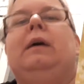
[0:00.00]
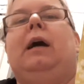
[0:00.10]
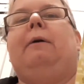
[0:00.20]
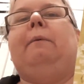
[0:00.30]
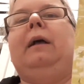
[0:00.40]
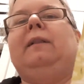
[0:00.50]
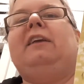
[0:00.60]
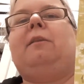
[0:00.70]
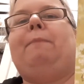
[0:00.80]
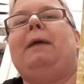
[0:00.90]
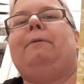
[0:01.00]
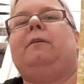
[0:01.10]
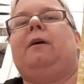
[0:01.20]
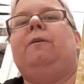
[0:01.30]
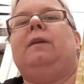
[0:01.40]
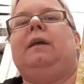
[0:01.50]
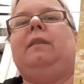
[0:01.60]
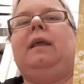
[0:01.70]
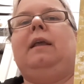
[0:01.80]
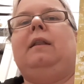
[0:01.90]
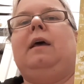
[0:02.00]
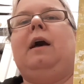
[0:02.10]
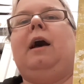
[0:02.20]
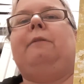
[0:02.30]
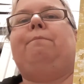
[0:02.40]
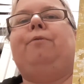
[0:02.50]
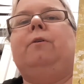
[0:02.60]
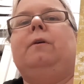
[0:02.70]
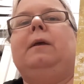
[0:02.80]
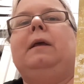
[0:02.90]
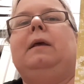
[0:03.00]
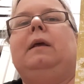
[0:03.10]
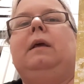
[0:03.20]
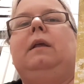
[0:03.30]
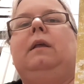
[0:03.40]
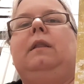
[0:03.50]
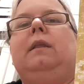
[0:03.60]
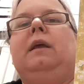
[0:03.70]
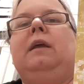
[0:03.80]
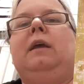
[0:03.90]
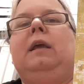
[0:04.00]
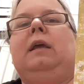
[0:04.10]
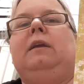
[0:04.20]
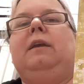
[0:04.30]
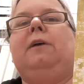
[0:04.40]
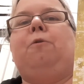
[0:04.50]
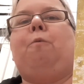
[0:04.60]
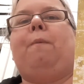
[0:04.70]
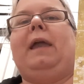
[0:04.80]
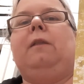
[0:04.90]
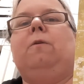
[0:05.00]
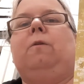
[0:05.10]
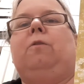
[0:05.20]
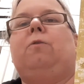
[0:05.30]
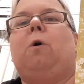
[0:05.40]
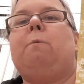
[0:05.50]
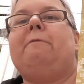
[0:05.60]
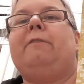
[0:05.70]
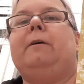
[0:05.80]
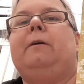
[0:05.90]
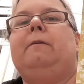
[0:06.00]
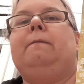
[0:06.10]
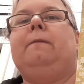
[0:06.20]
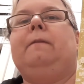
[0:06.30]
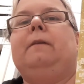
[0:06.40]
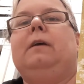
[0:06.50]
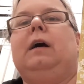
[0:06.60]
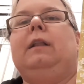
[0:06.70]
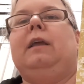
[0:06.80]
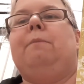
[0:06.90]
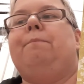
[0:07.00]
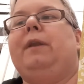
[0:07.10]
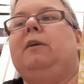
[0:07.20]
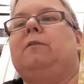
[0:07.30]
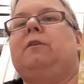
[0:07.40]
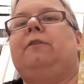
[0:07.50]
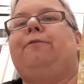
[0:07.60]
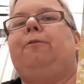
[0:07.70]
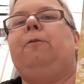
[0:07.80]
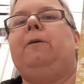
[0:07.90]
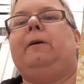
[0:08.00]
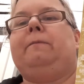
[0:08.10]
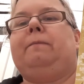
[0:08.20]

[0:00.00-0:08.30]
I laid the paper down and then I'd put the yellow paint on top of it and then braid through it.